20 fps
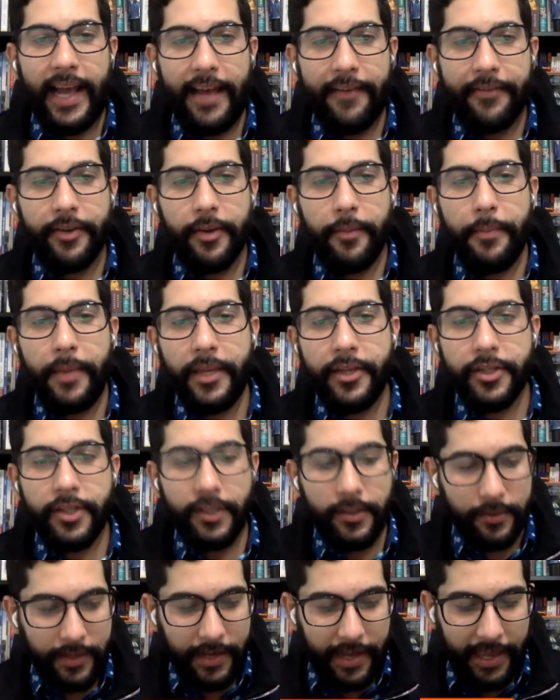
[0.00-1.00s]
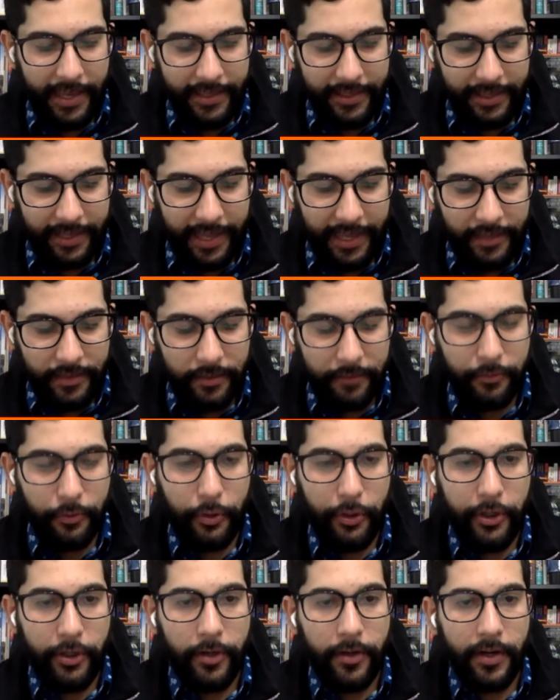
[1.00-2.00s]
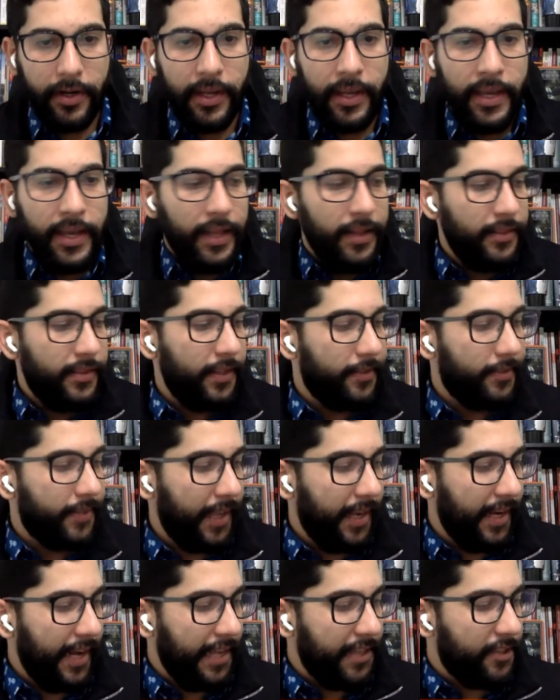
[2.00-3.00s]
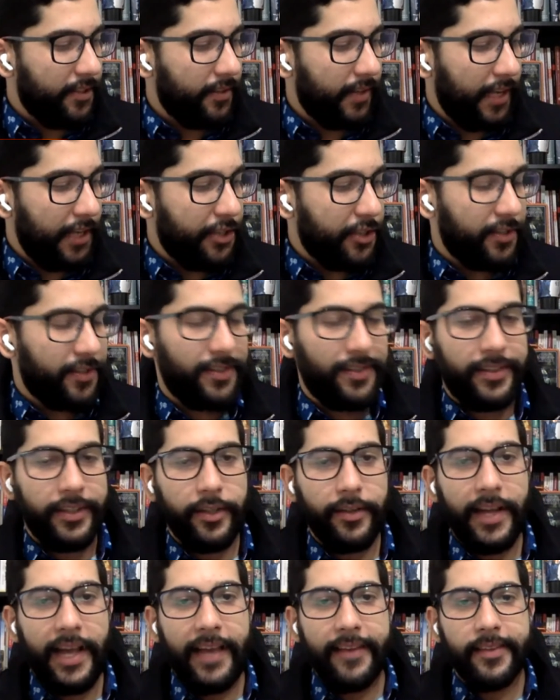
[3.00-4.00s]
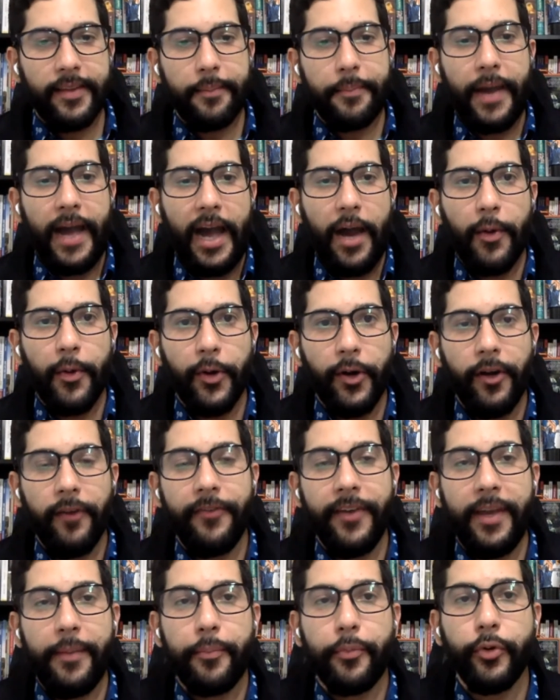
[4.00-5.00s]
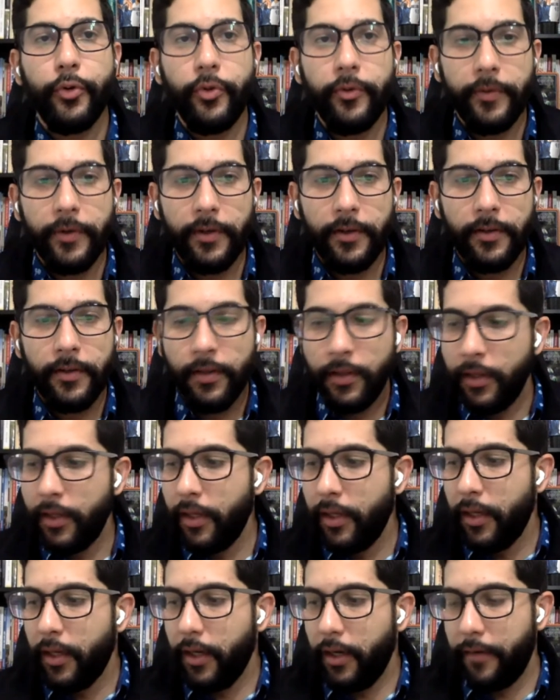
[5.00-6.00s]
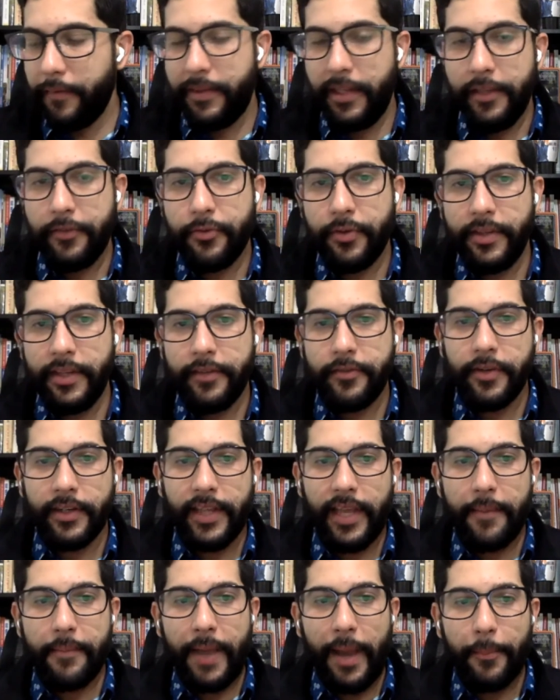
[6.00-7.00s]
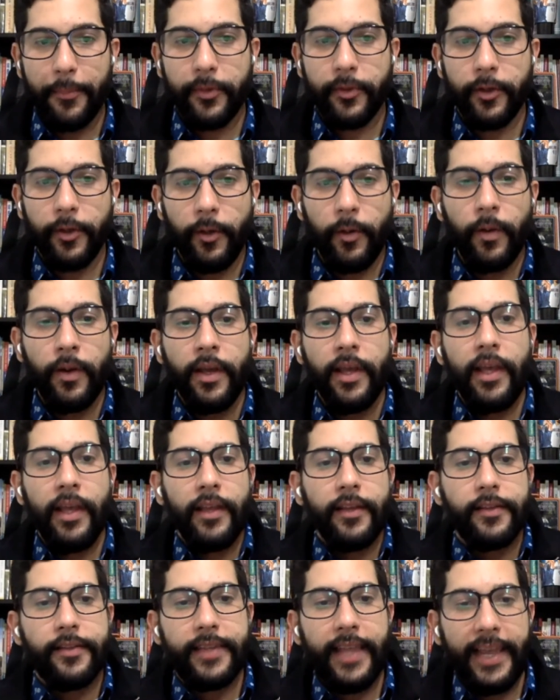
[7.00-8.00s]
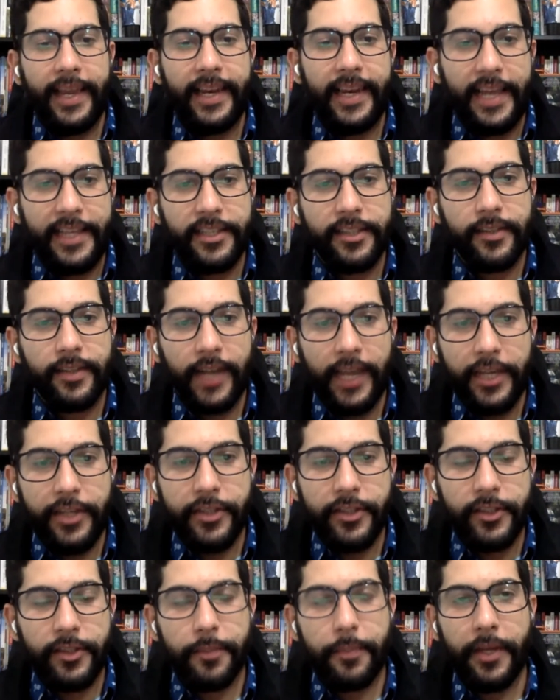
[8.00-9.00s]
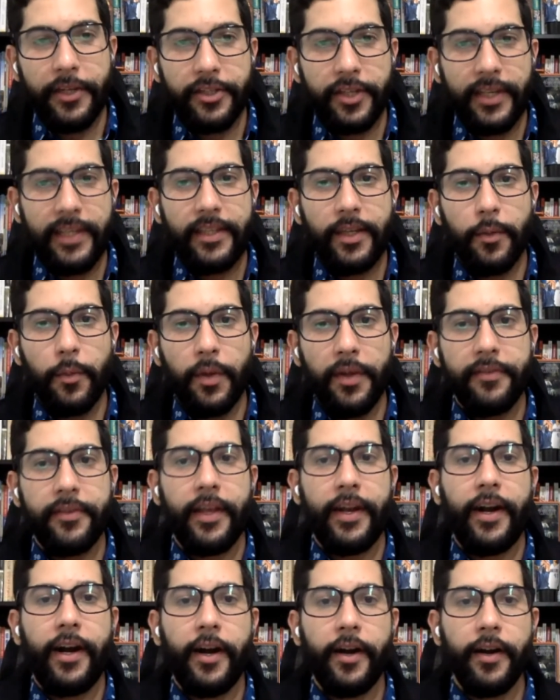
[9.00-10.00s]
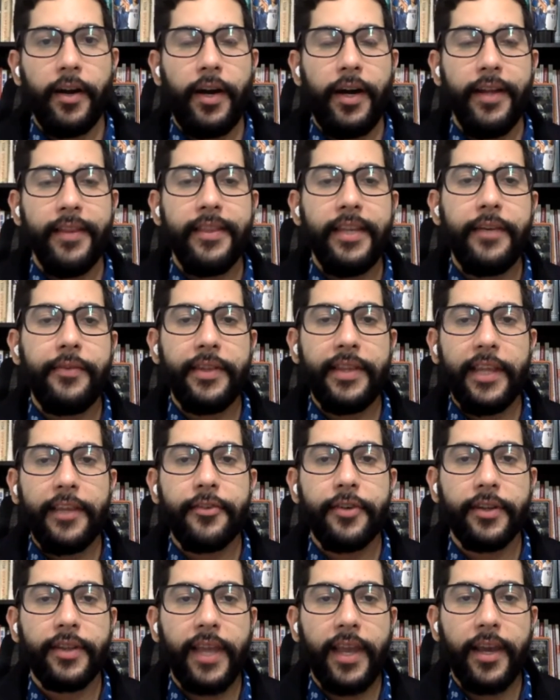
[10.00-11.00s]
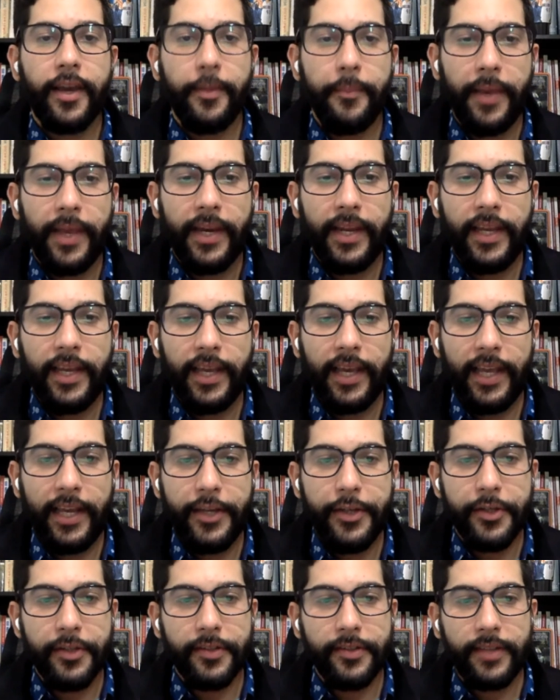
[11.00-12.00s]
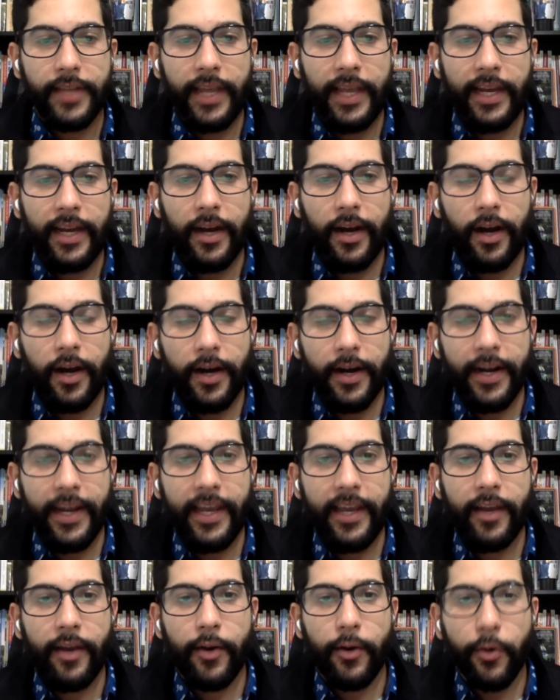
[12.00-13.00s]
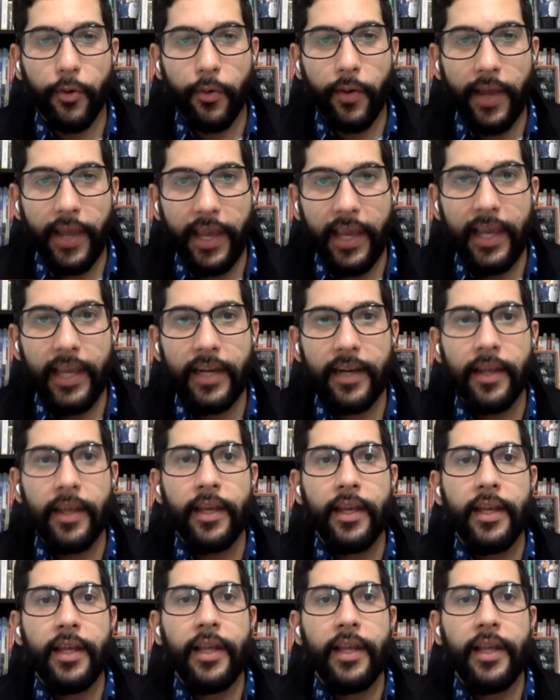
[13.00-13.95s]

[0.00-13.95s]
that have commissions, like the case of New York, the state legislature still has the power of approval of these redistricting maps. So state legislatures, especially the ones that are on the redistricting committee in your state, are a great